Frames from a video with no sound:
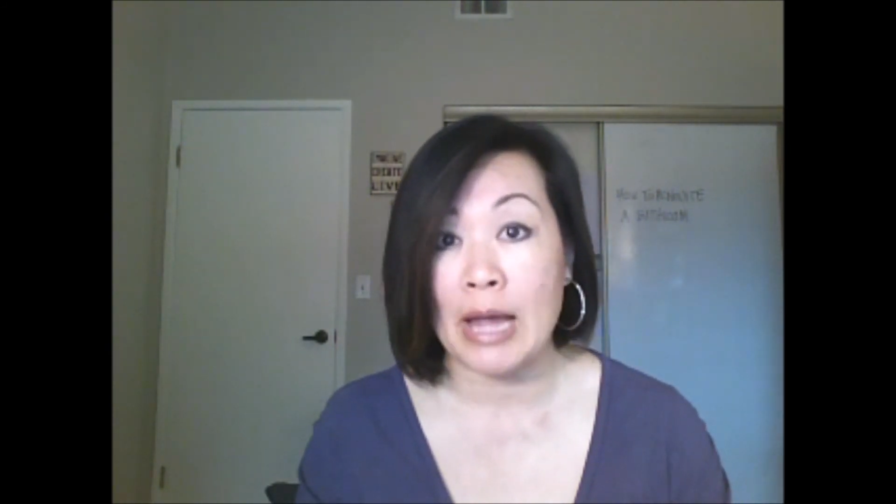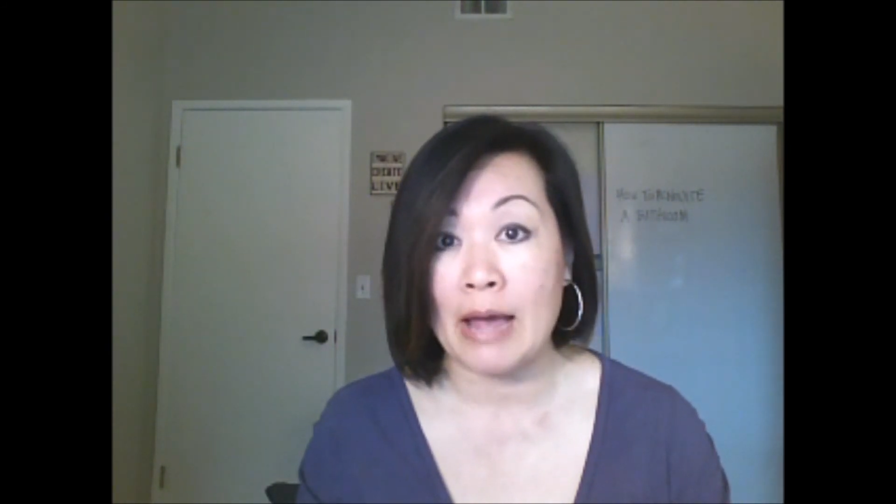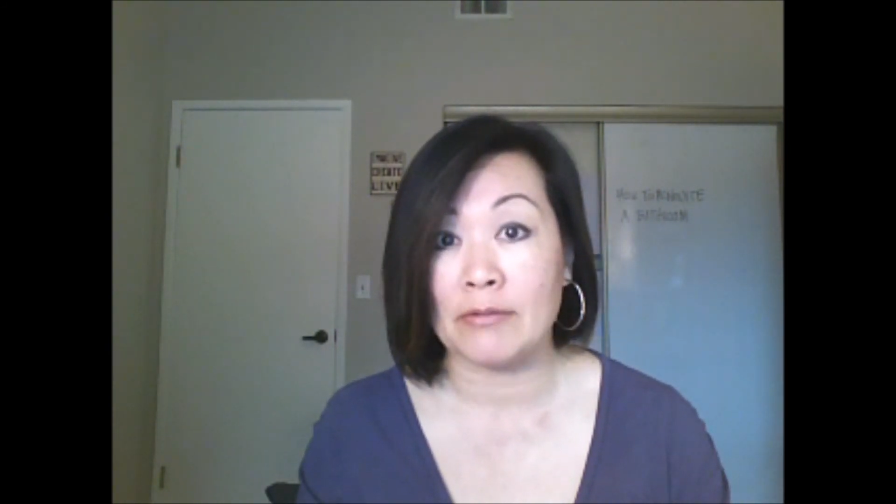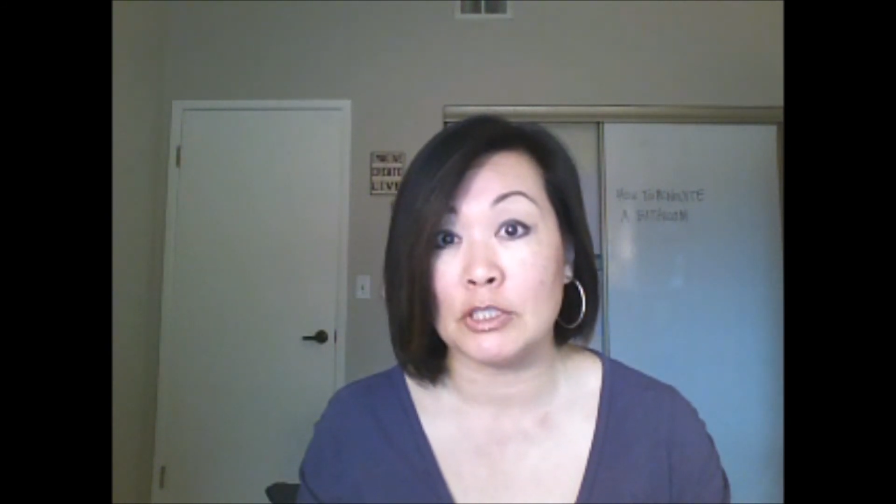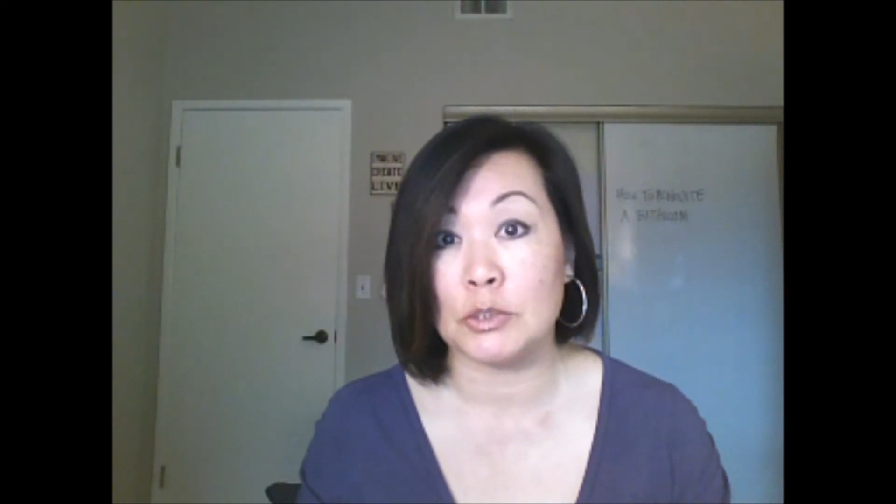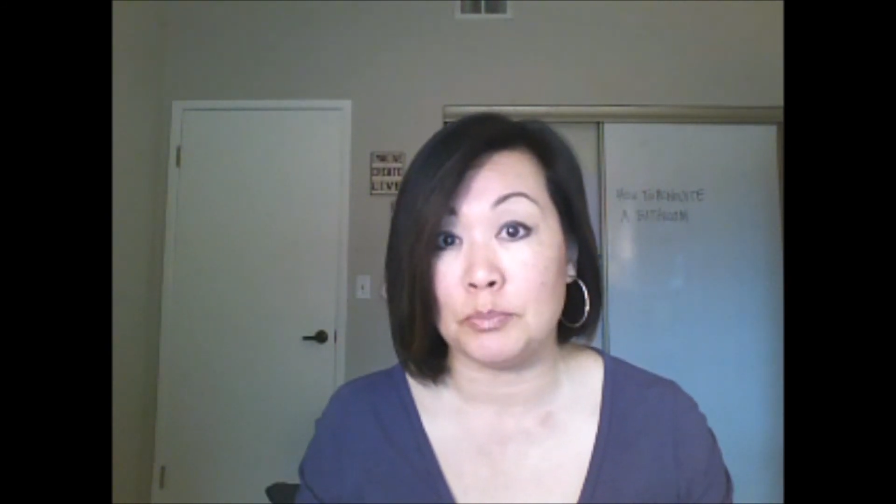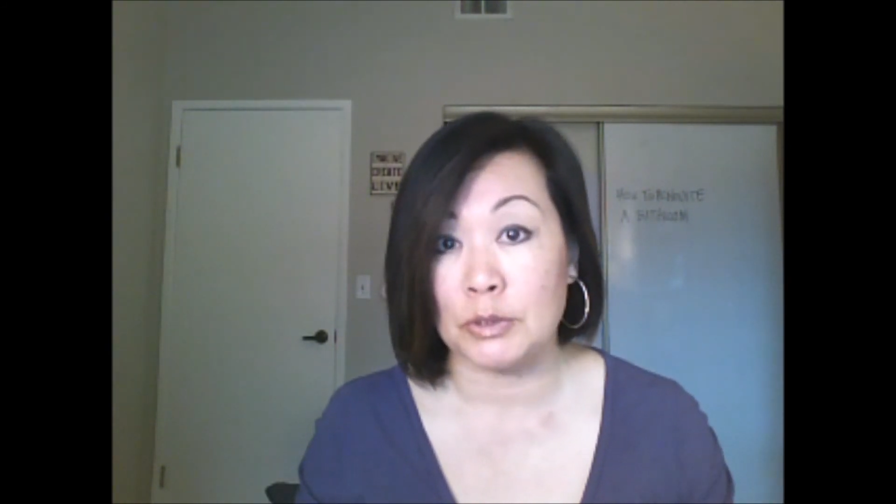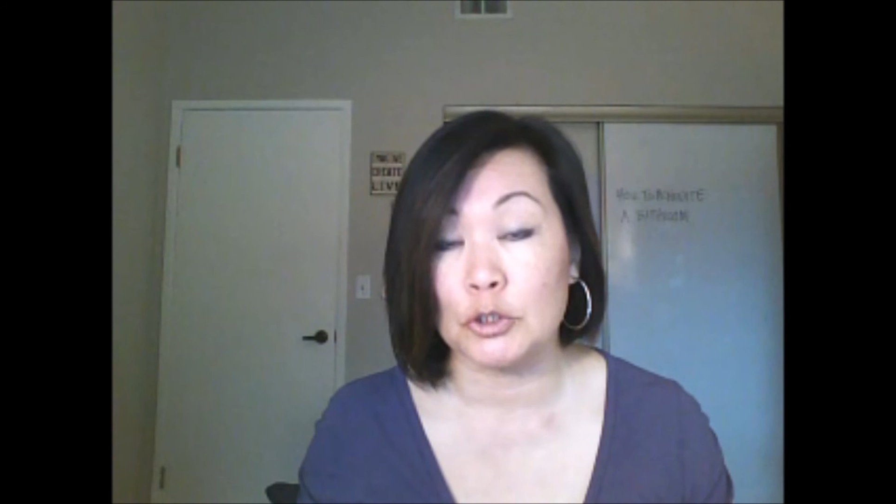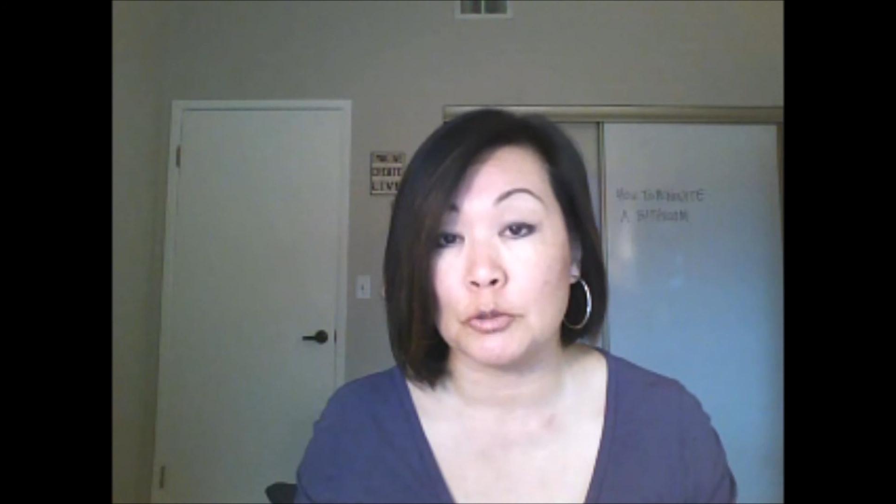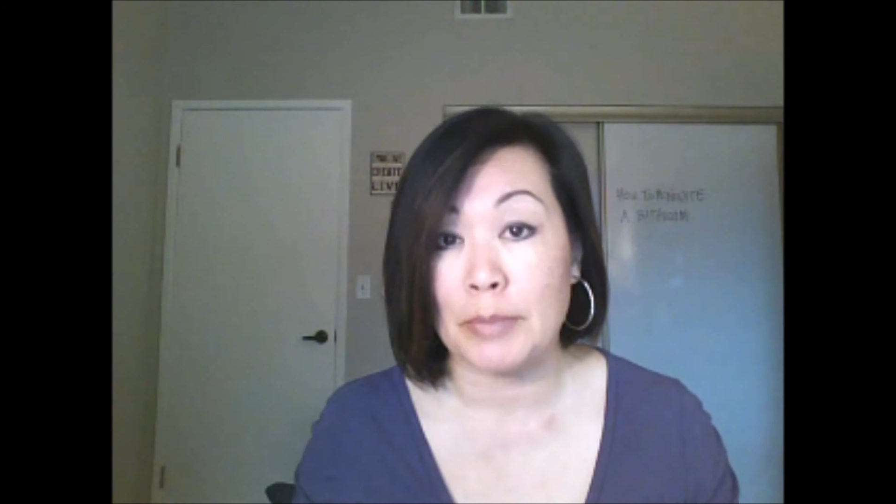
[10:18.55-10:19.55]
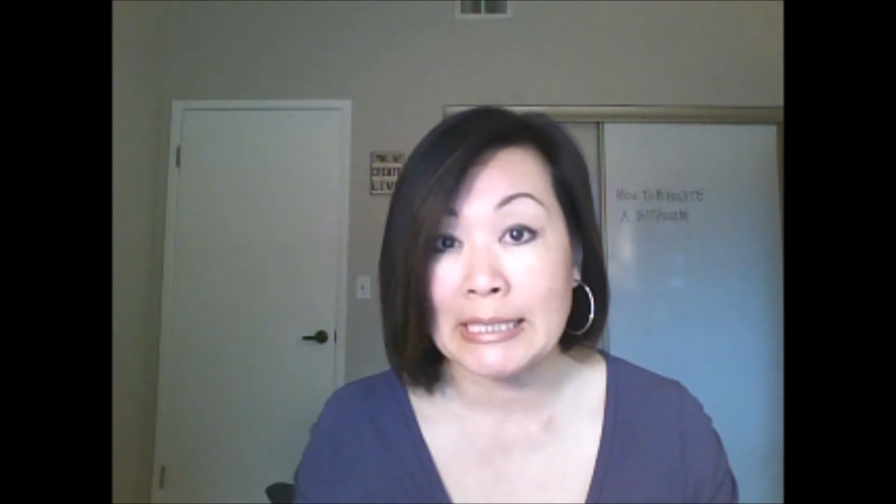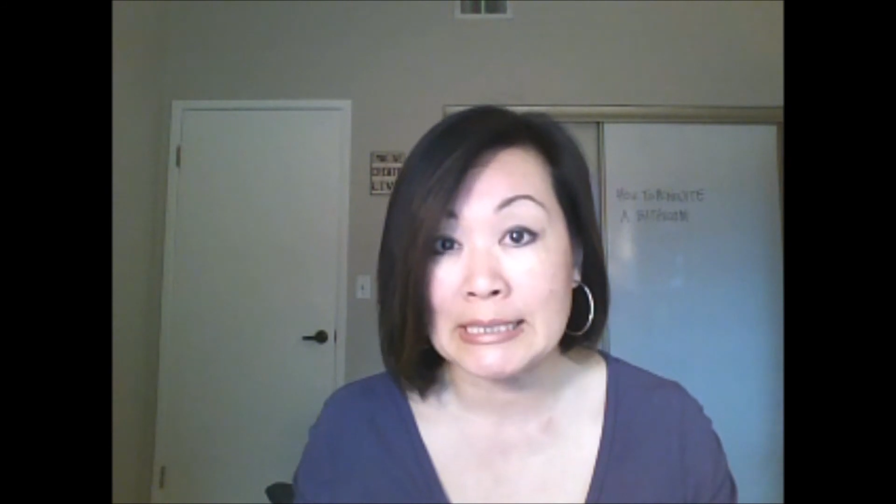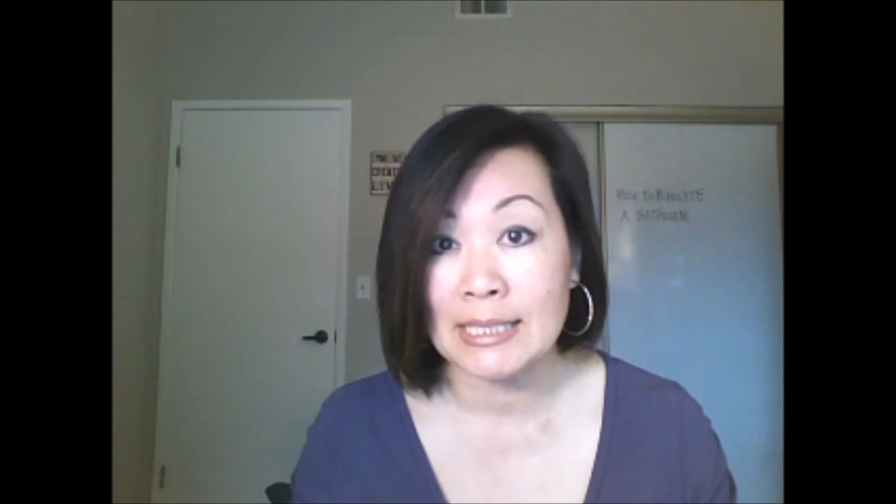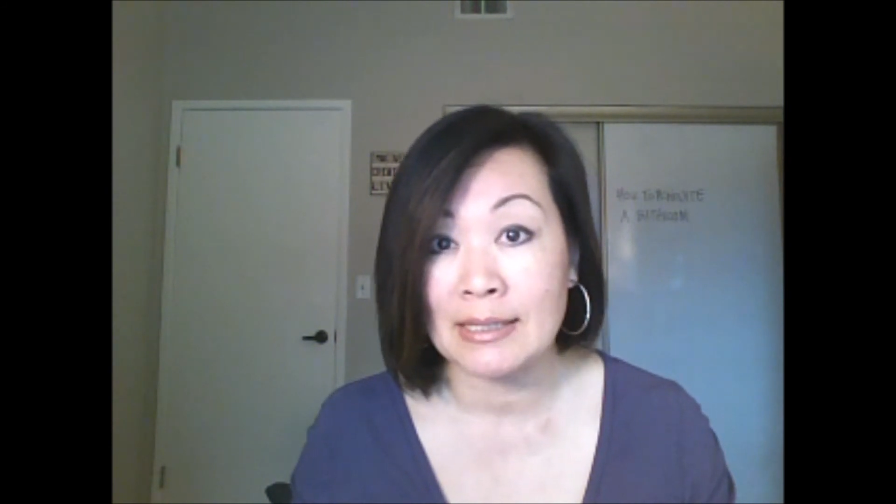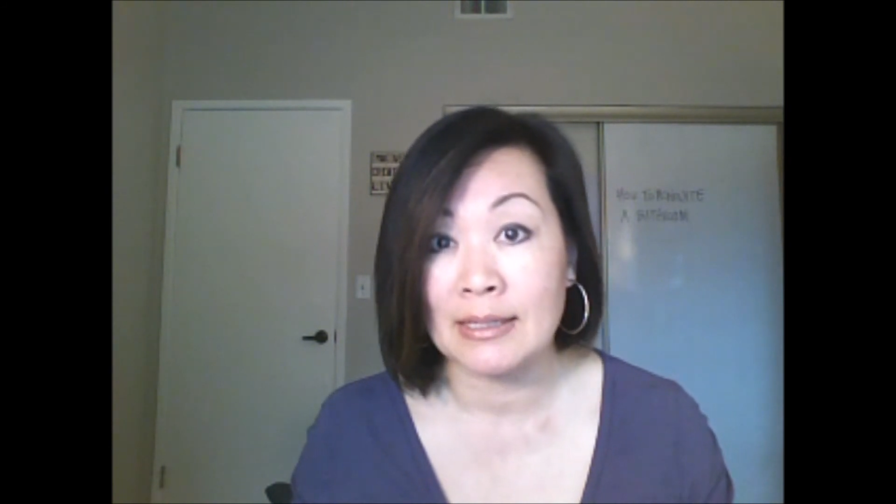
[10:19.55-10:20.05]
average builder
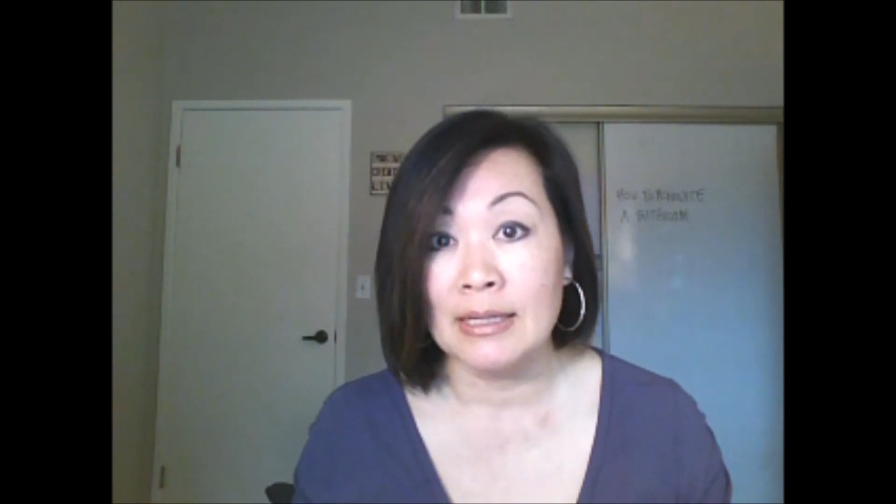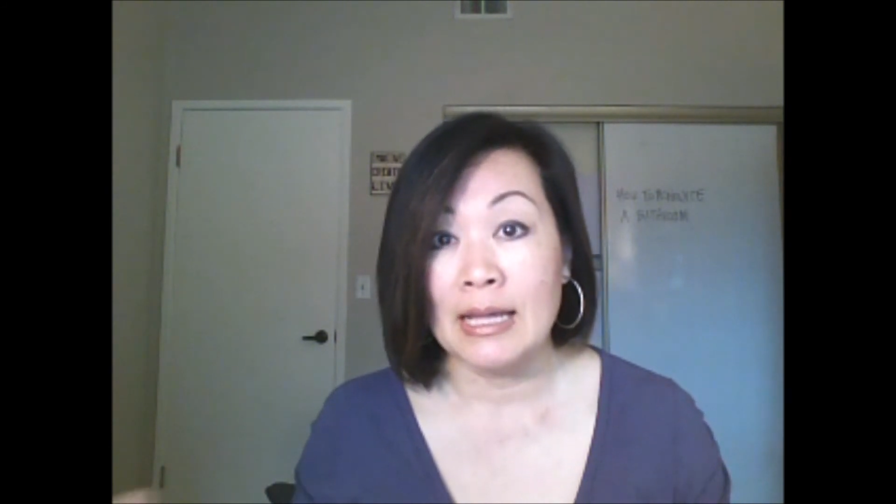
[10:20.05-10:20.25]
basic,